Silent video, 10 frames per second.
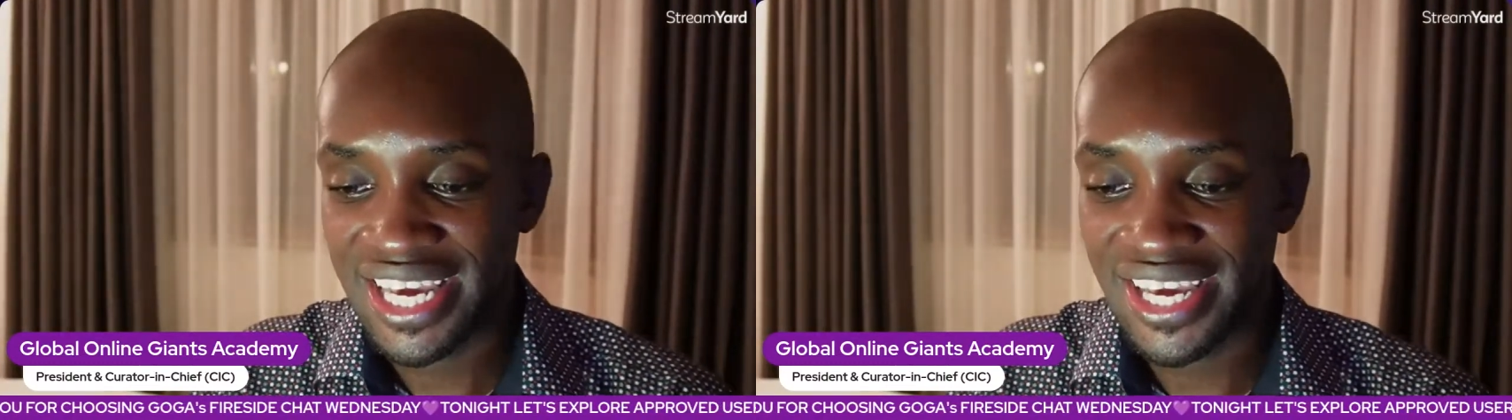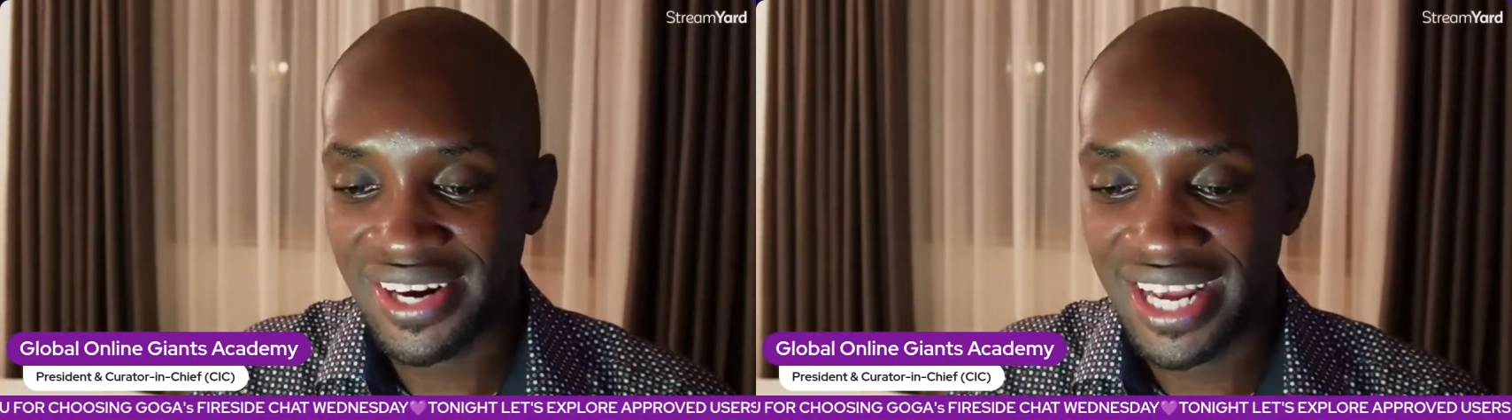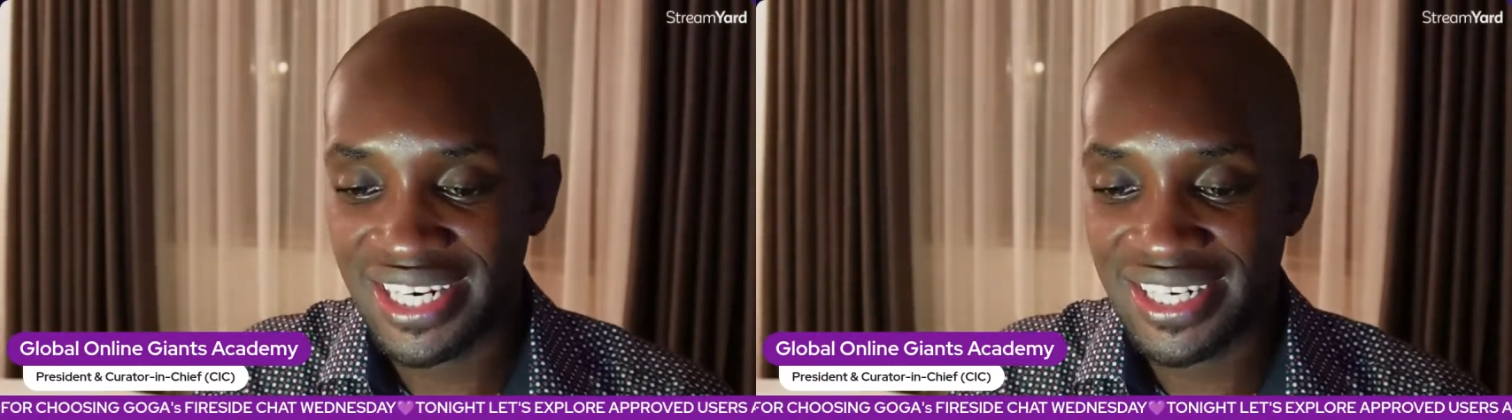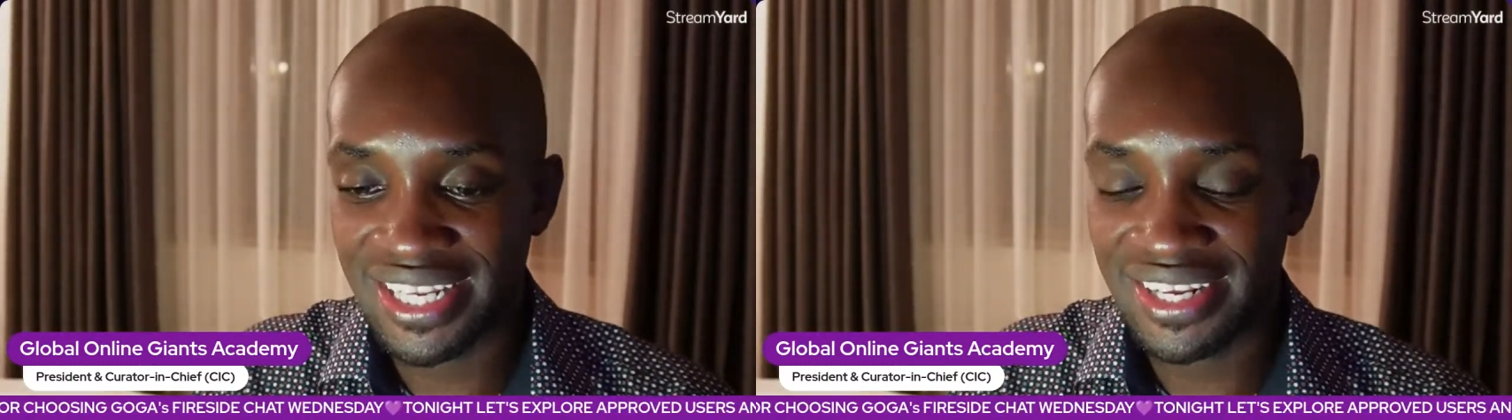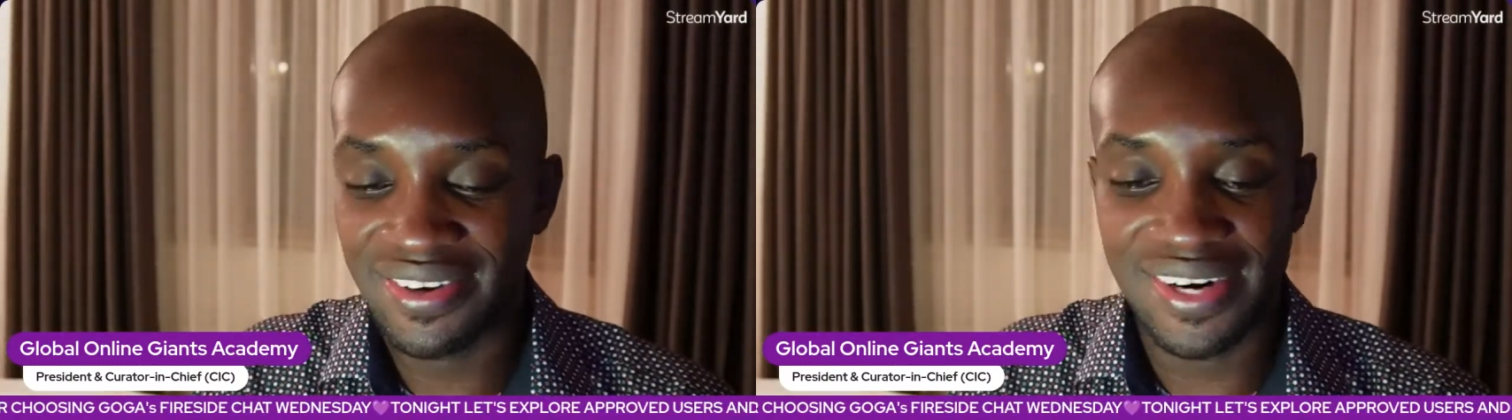You'll
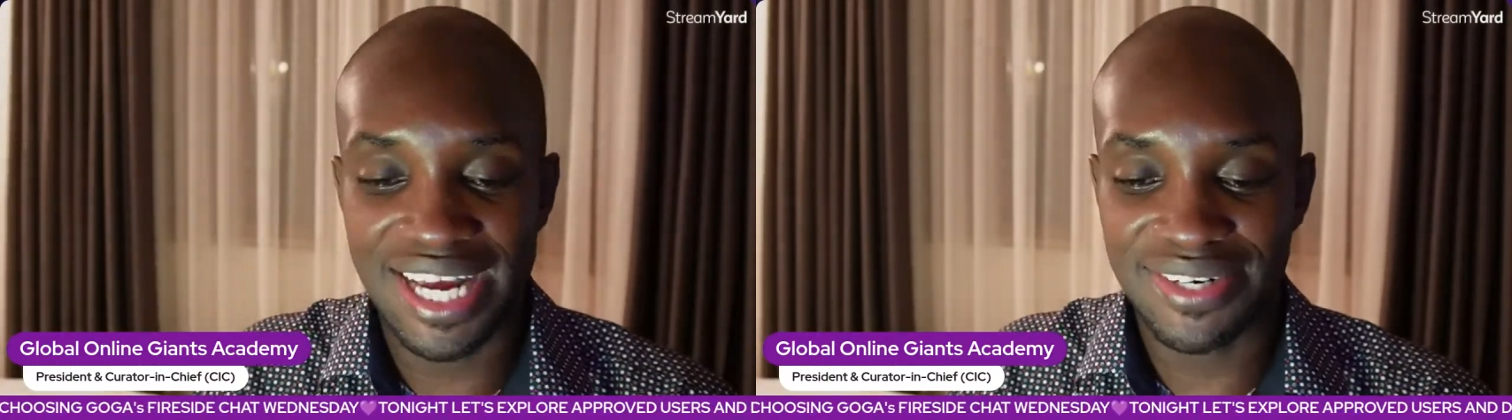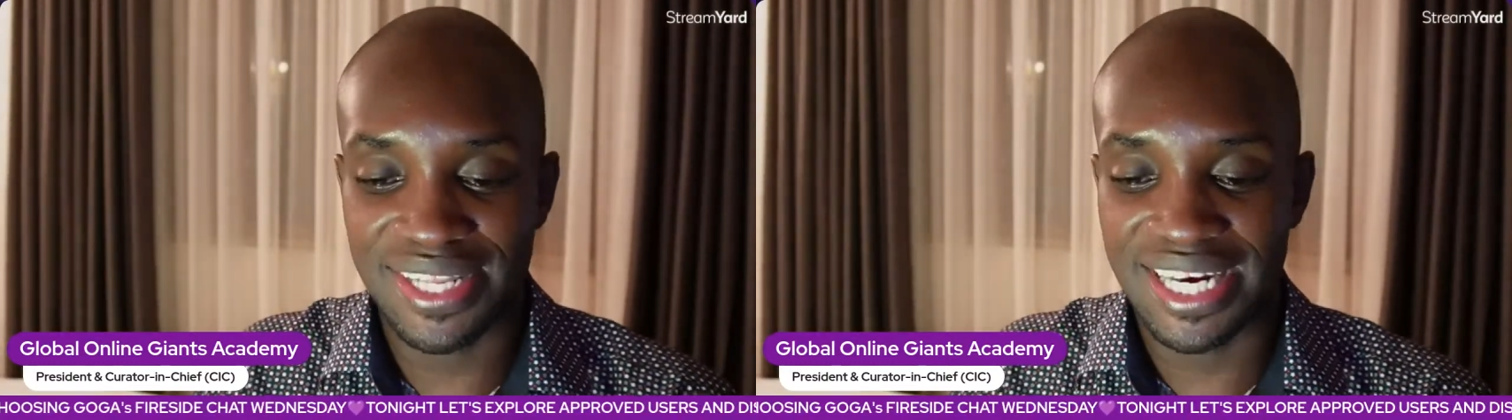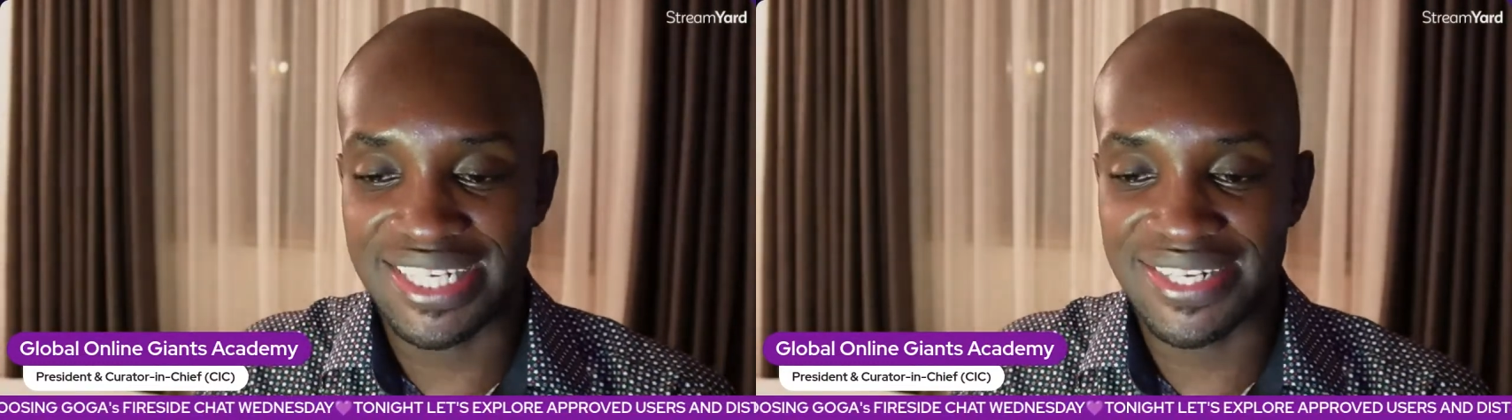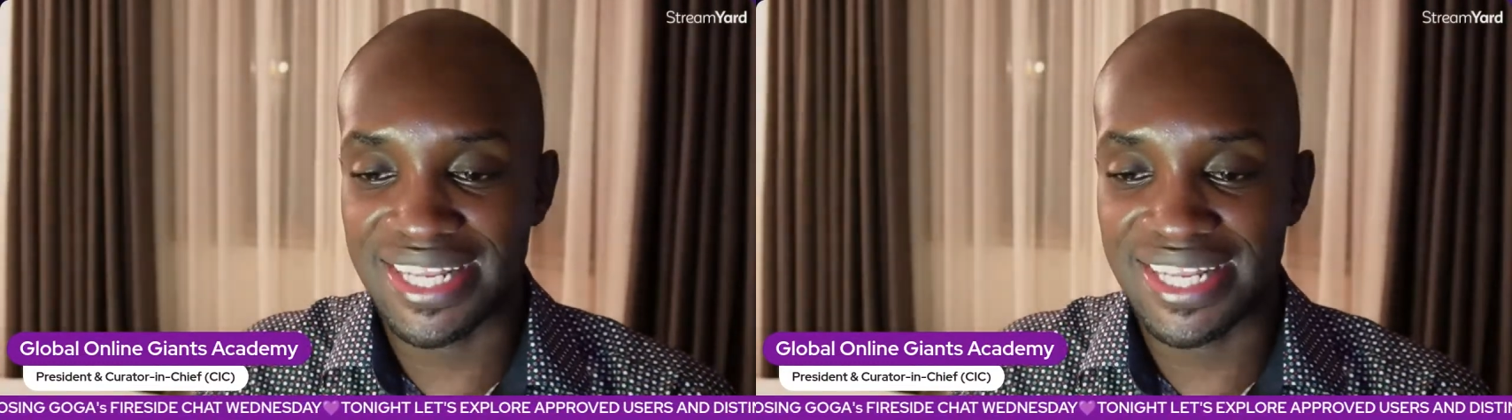get all the lessons